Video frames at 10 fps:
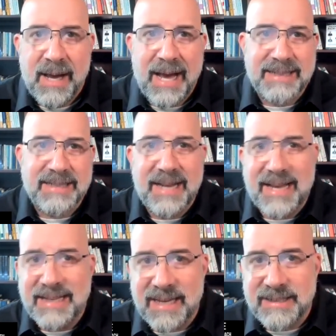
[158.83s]
As
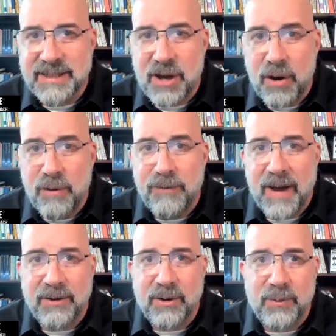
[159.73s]
LinkedIn's
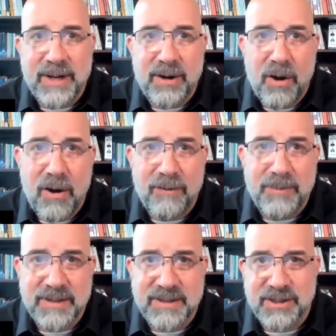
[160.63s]
co-founder Reid
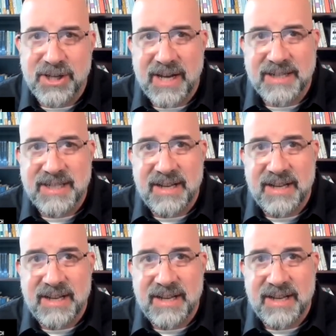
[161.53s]
Hoffman suggests,